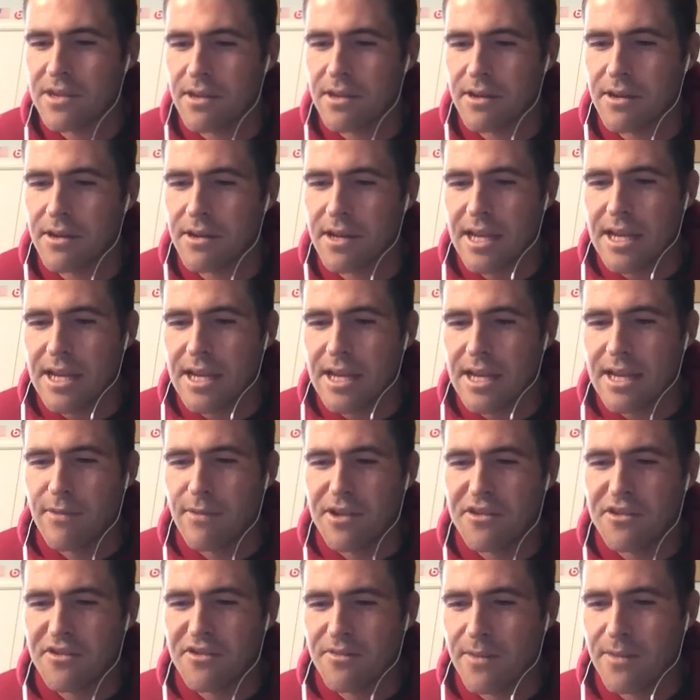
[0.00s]
So
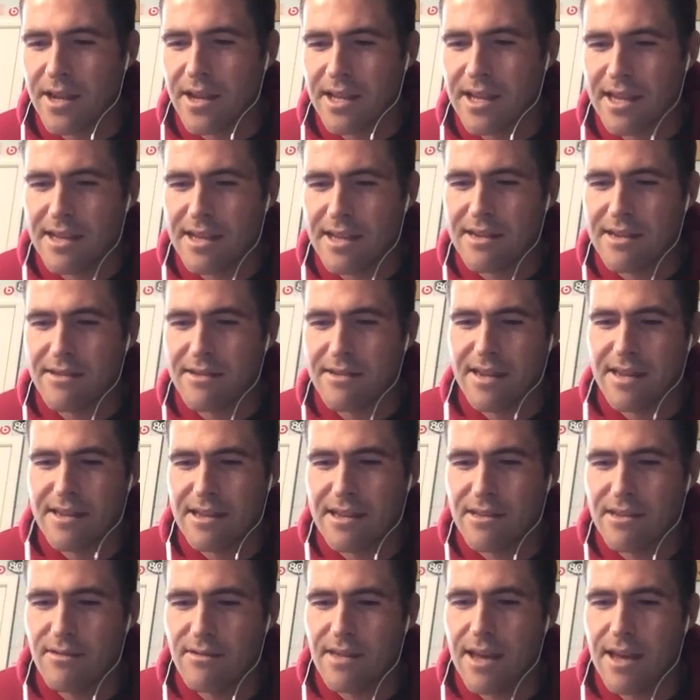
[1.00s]
much respect out to you guys
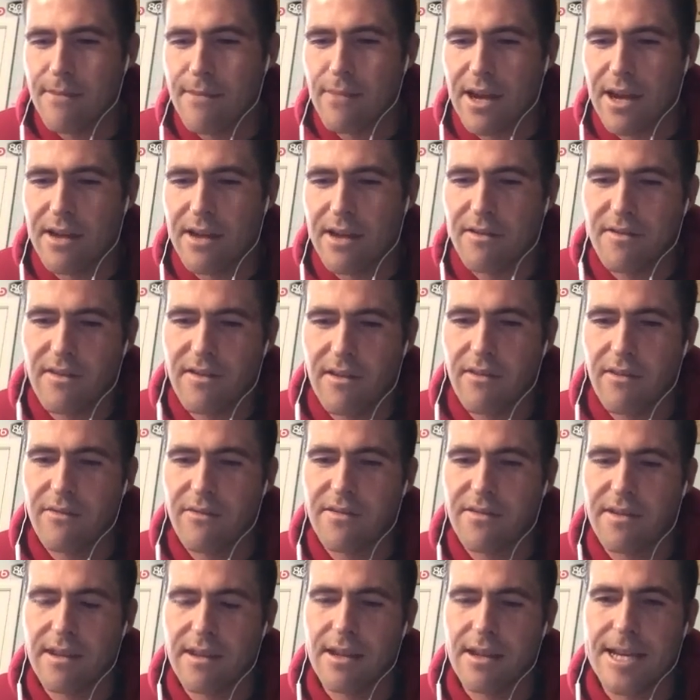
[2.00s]
that do that by
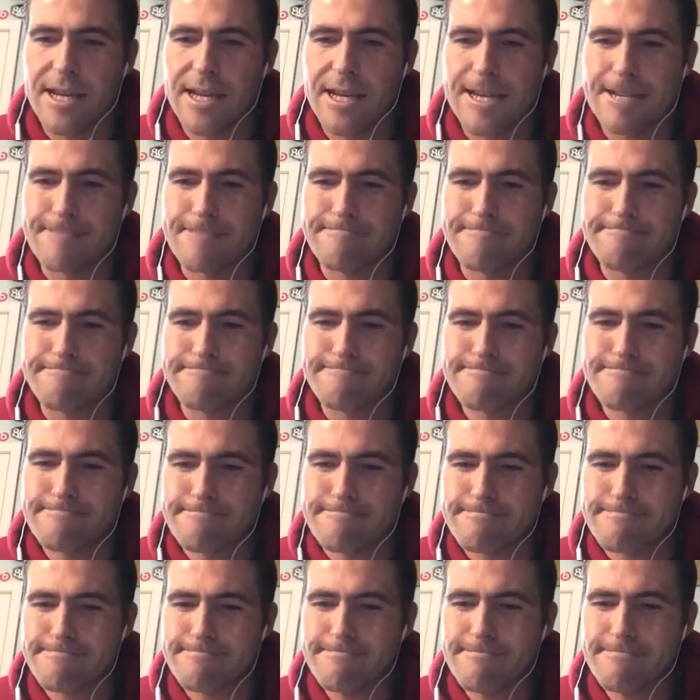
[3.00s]
yourselves
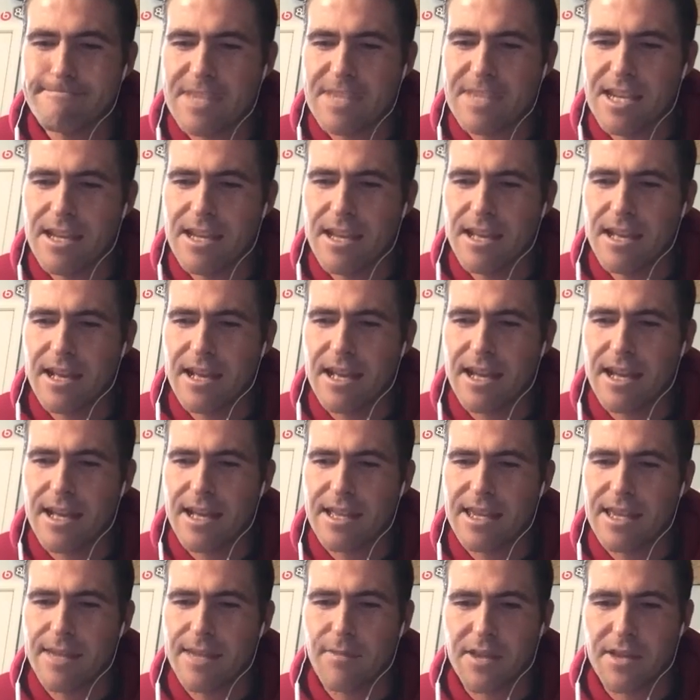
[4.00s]

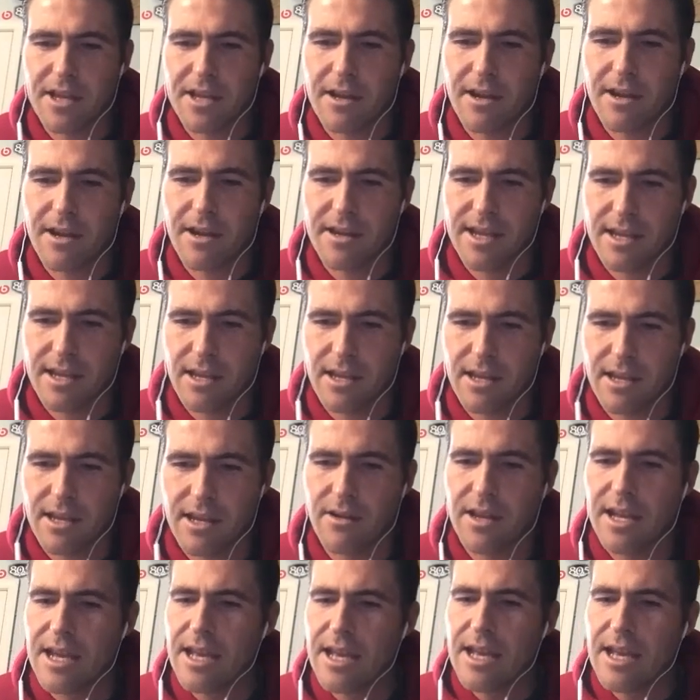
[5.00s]
and keeping the content
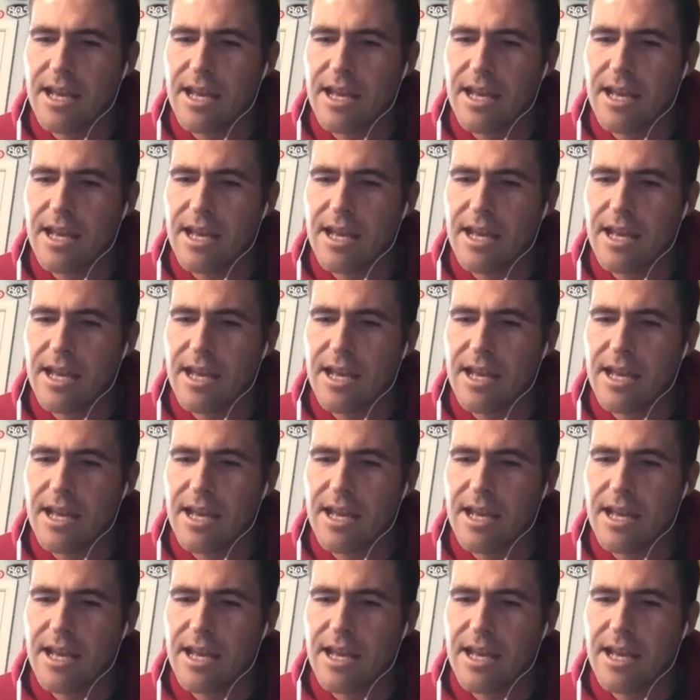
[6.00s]
going.